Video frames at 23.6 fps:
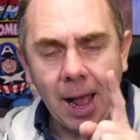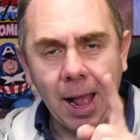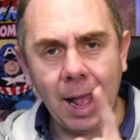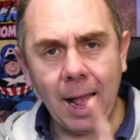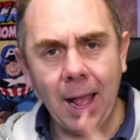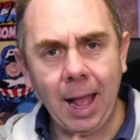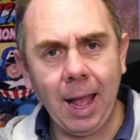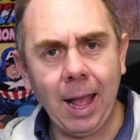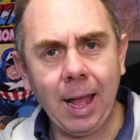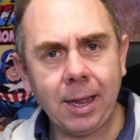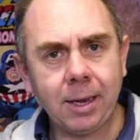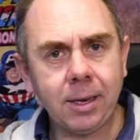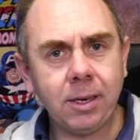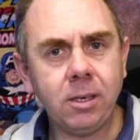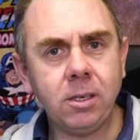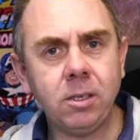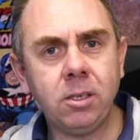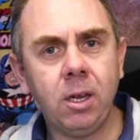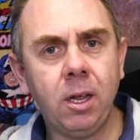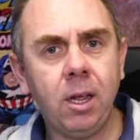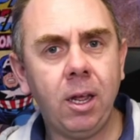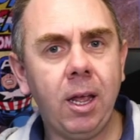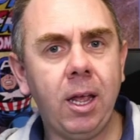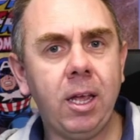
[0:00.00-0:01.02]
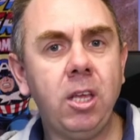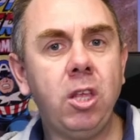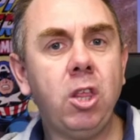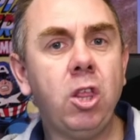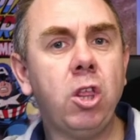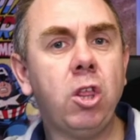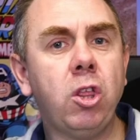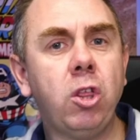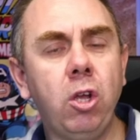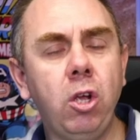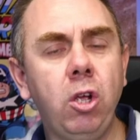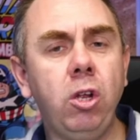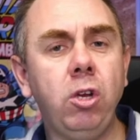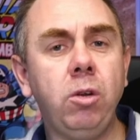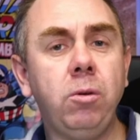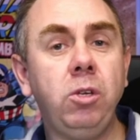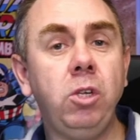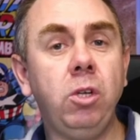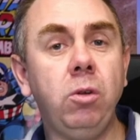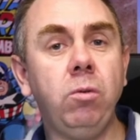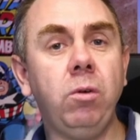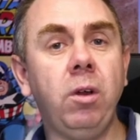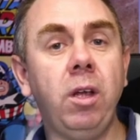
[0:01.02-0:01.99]
and a third
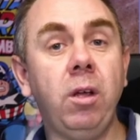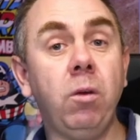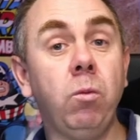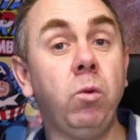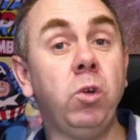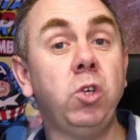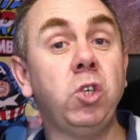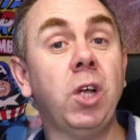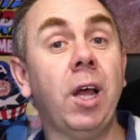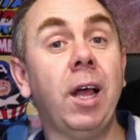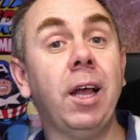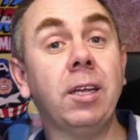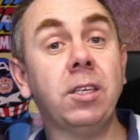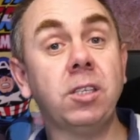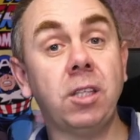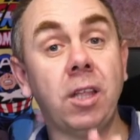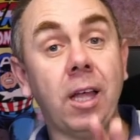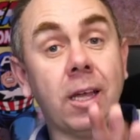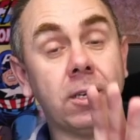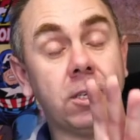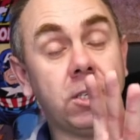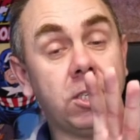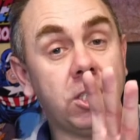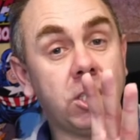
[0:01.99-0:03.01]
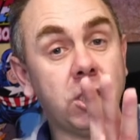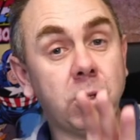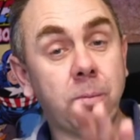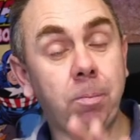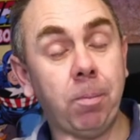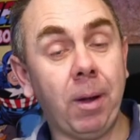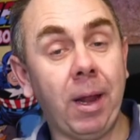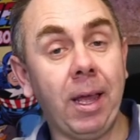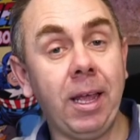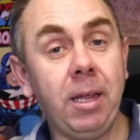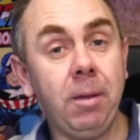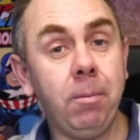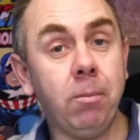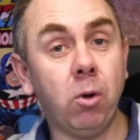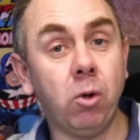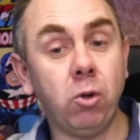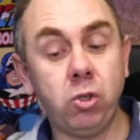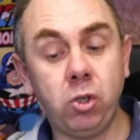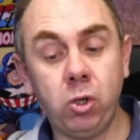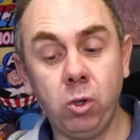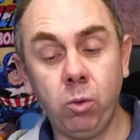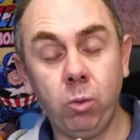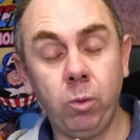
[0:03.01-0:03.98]
unit which has that display
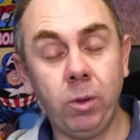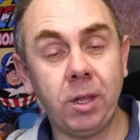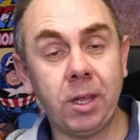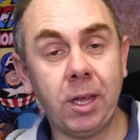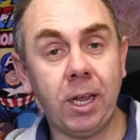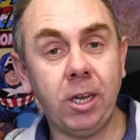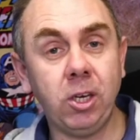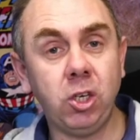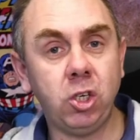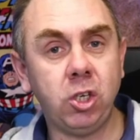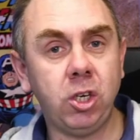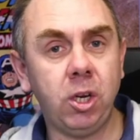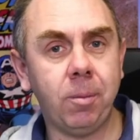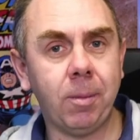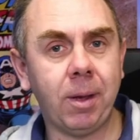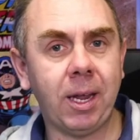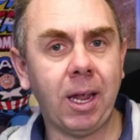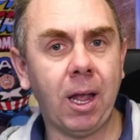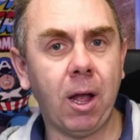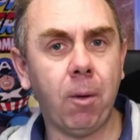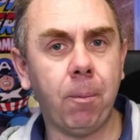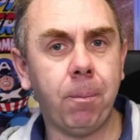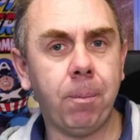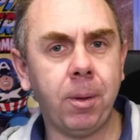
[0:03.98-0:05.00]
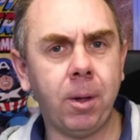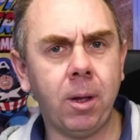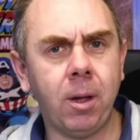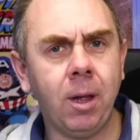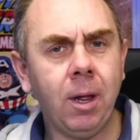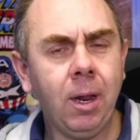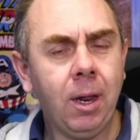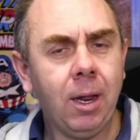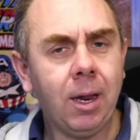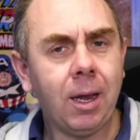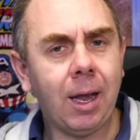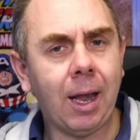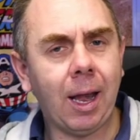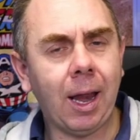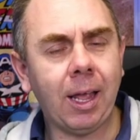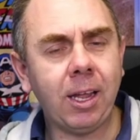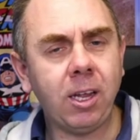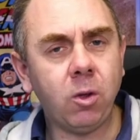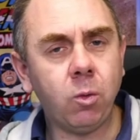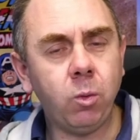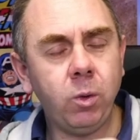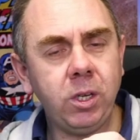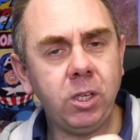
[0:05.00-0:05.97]
module with HDMI output
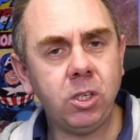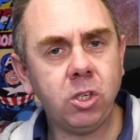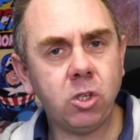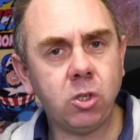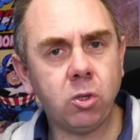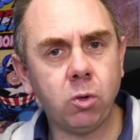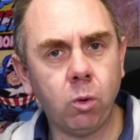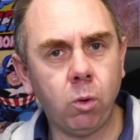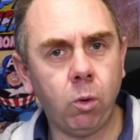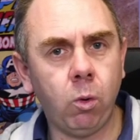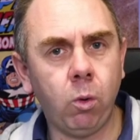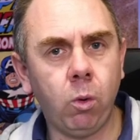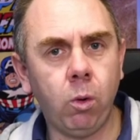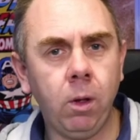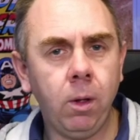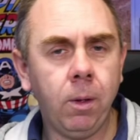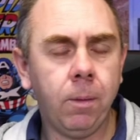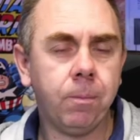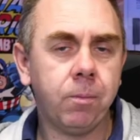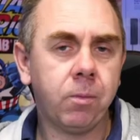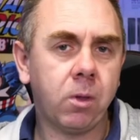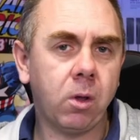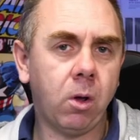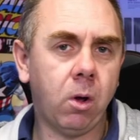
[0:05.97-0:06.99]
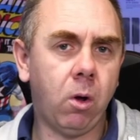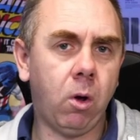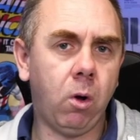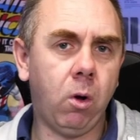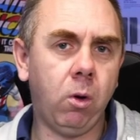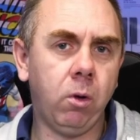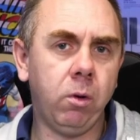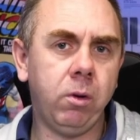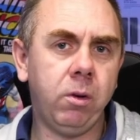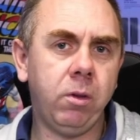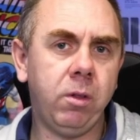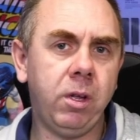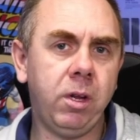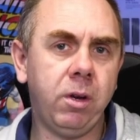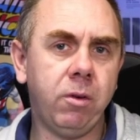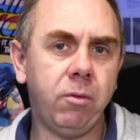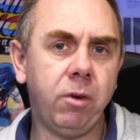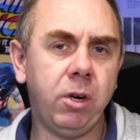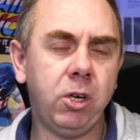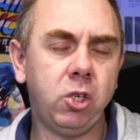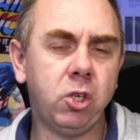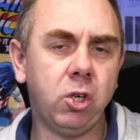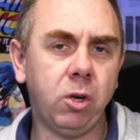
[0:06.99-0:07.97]
like we saw on the
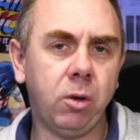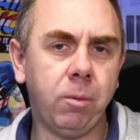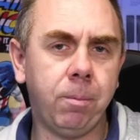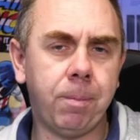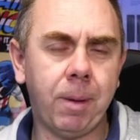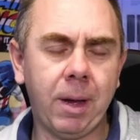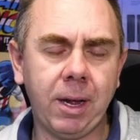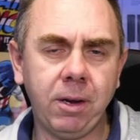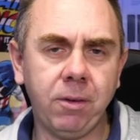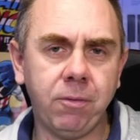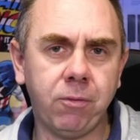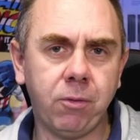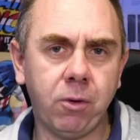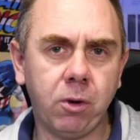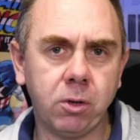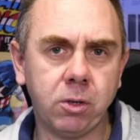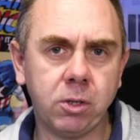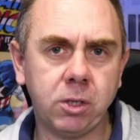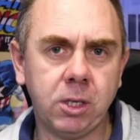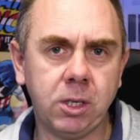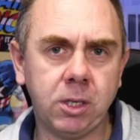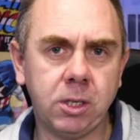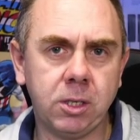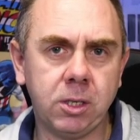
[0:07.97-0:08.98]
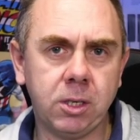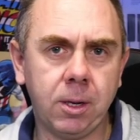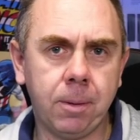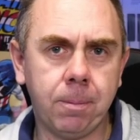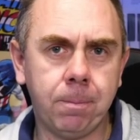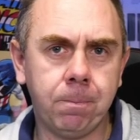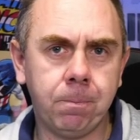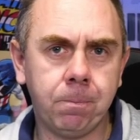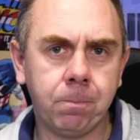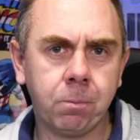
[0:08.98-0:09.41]
original Byte Frost system.